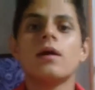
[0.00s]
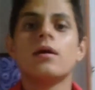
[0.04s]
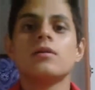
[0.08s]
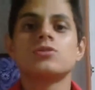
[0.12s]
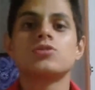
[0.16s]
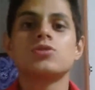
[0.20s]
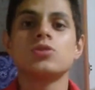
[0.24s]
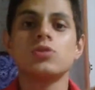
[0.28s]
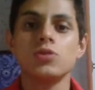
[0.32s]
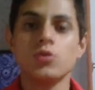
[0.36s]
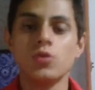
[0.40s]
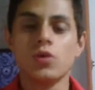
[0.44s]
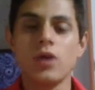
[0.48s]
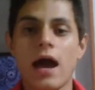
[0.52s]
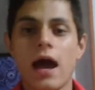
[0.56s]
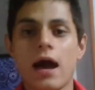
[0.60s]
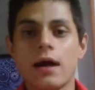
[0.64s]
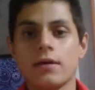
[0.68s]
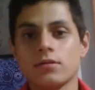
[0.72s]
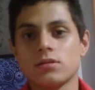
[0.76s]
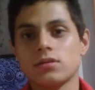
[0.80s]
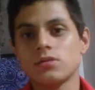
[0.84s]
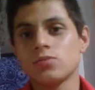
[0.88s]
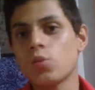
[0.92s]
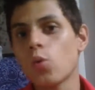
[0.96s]
to look
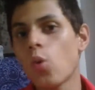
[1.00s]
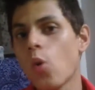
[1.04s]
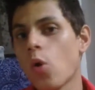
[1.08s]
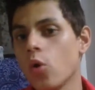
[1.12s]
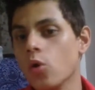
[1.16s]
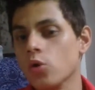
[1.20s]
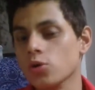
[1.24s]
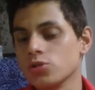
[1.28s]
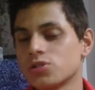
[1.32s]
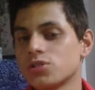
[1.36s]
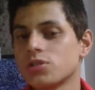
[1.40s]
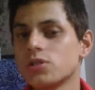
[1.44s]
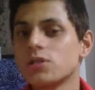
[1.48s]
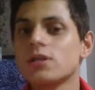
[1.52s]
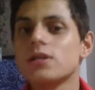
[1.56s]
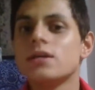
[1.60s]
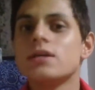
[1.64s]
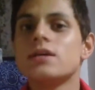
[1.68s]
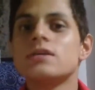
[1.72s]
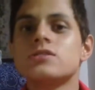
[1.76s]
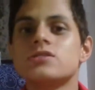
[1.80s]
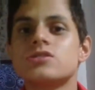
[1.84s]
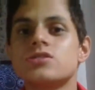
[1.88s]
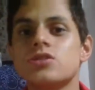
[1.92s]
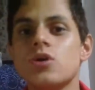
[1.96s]
at the word.
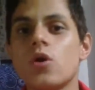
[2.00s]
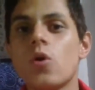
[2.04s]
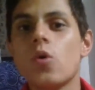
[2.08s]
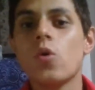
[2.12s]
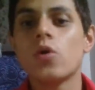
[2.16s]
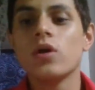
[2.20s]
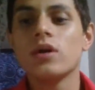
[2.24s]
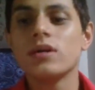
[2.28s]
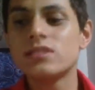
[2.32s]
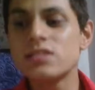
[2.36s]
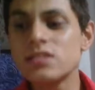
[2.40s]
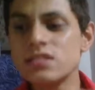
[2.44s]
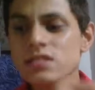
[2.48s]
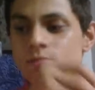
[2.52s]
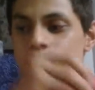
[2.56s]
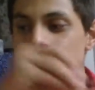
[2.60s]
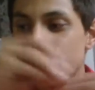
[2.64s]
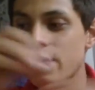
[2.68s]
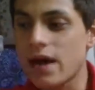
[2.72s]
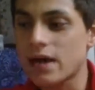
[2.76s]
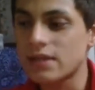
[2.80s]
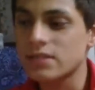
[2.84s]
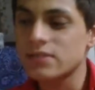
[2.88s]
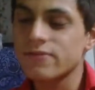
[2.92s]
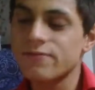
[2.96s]
So it is
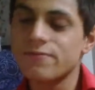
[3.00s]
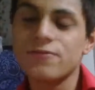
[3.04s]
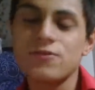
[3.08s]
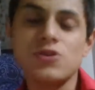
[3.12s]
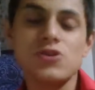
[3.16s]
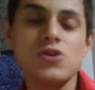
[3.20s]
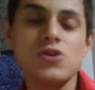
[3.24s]
better for